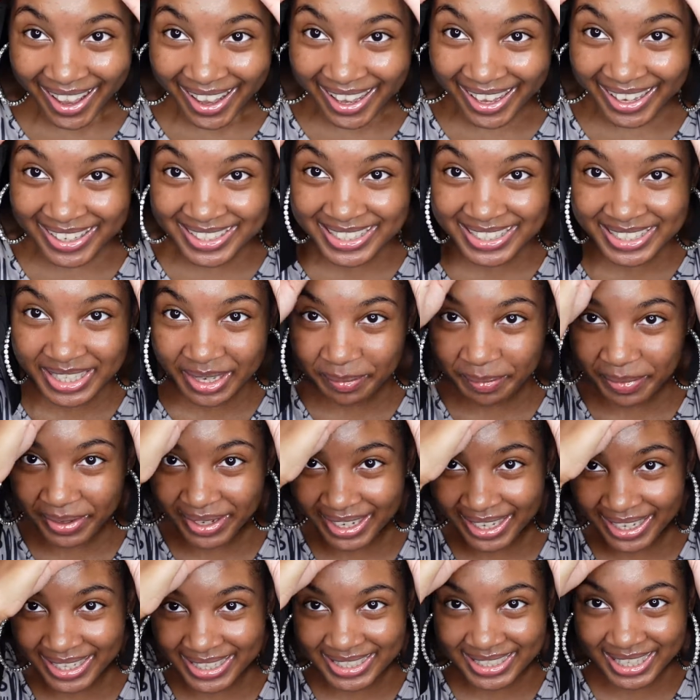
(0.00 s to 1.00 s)
Simple
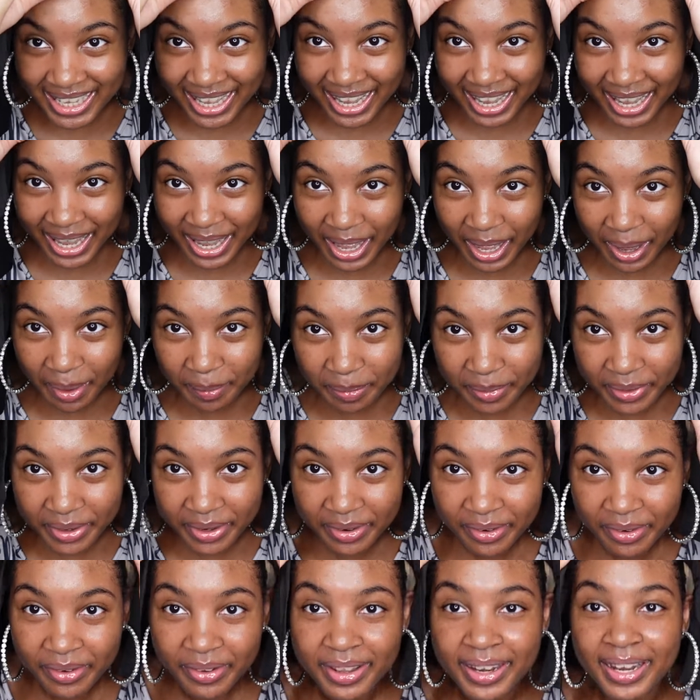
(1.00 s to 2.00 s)
as that. I put it
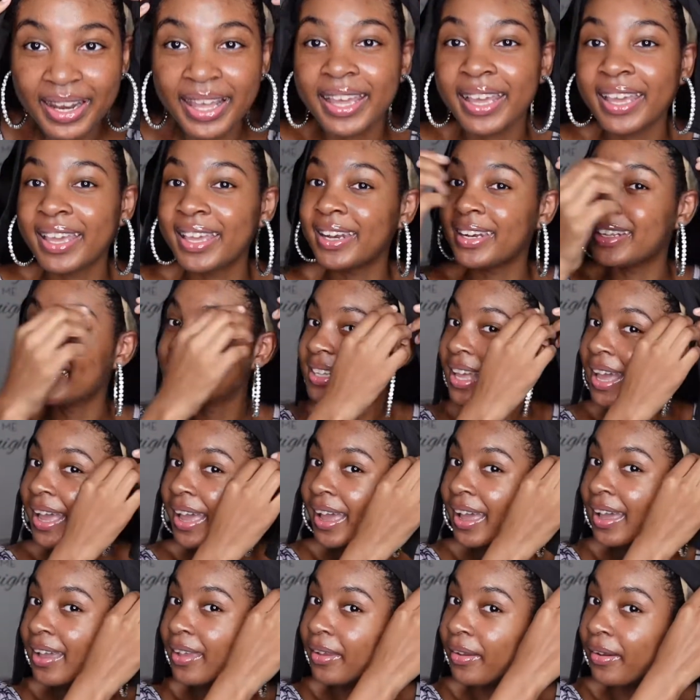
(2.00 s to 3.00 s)
on like it is a
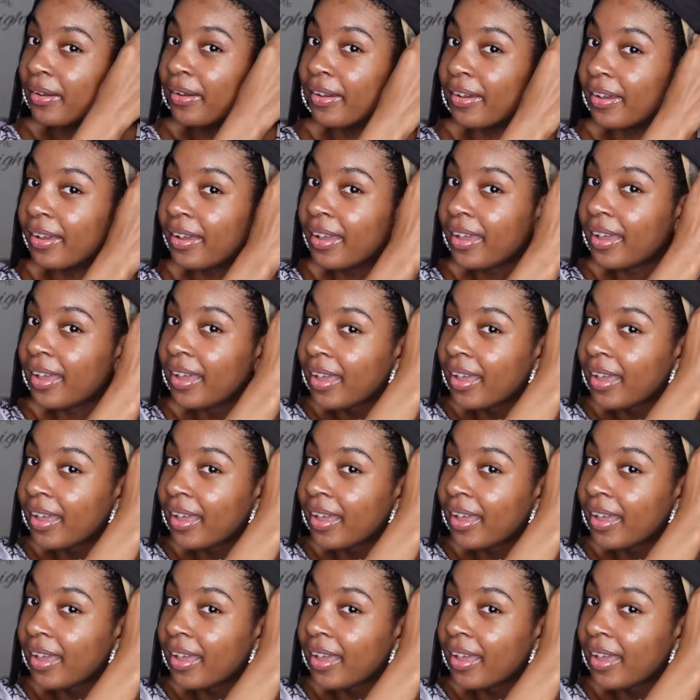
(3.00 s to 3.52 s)
hat, y'all.